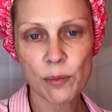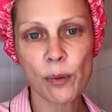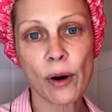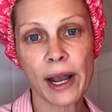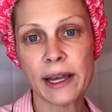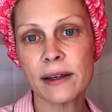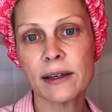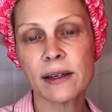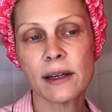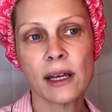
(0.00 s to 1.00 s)

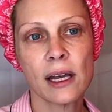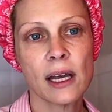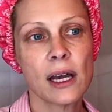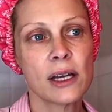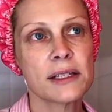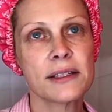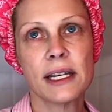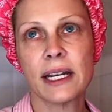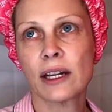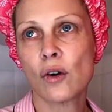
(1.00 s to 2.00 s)
praying,
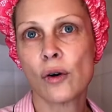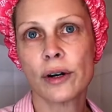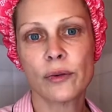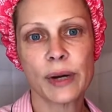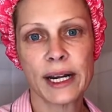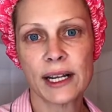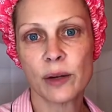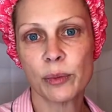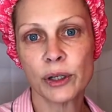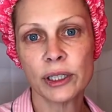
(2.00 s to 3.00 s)
sitting in a corner reading a
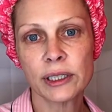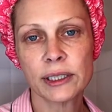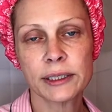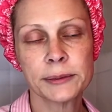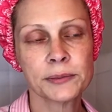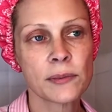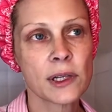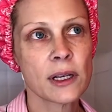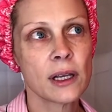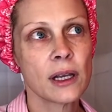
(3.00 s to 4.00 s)
book.
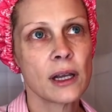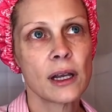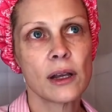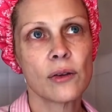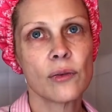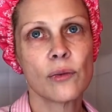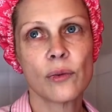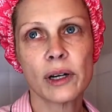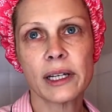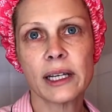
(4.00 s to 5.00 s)

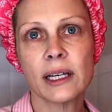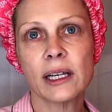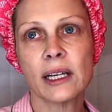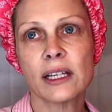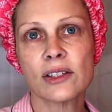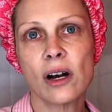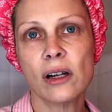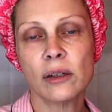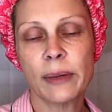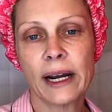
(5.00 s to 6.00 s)
Really, it's
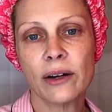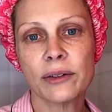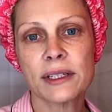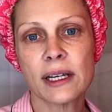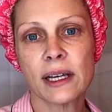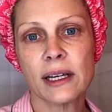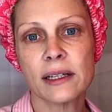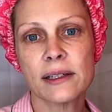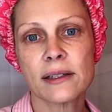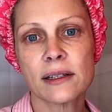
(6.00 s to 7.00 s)
all about
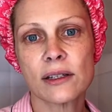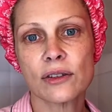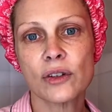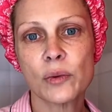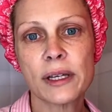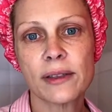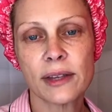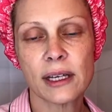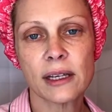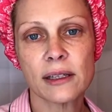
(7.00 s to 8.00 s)
is doing
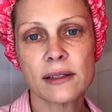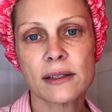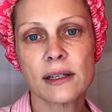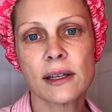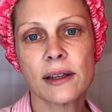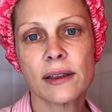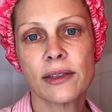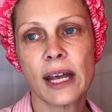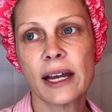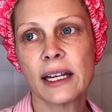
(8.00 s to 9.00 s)
things
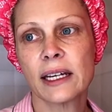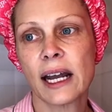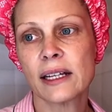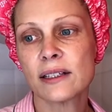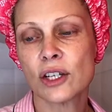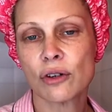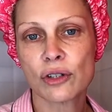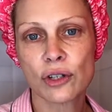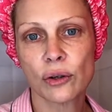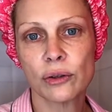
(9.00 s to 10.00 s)
that ignites your
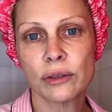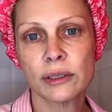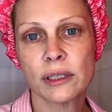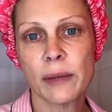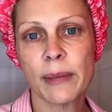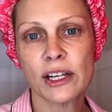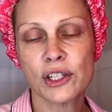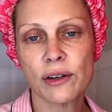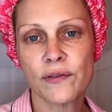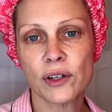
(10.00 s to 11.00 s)
soul. It makes
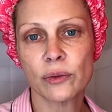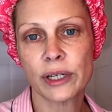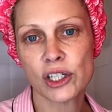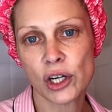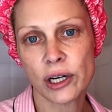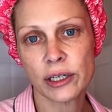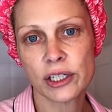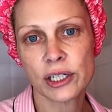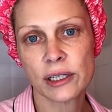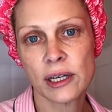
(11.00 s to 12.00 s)
you feel
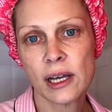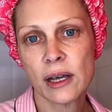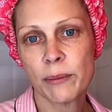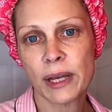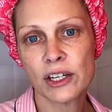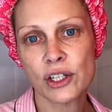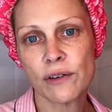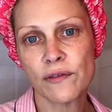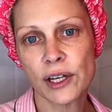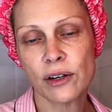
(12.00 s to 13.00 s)
recharged, makes you
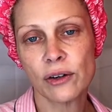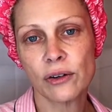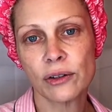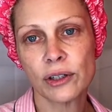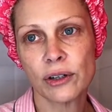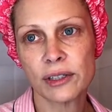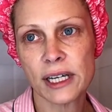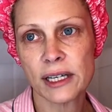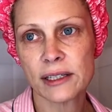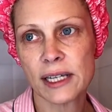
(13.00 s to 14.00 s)
feel you're
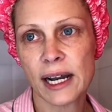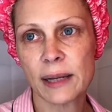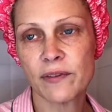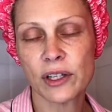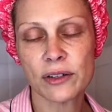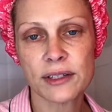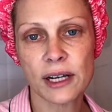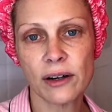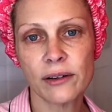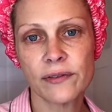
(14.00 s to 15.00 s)
taking time for
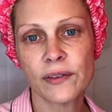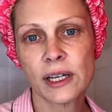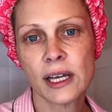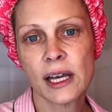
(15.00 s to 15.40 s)
yourself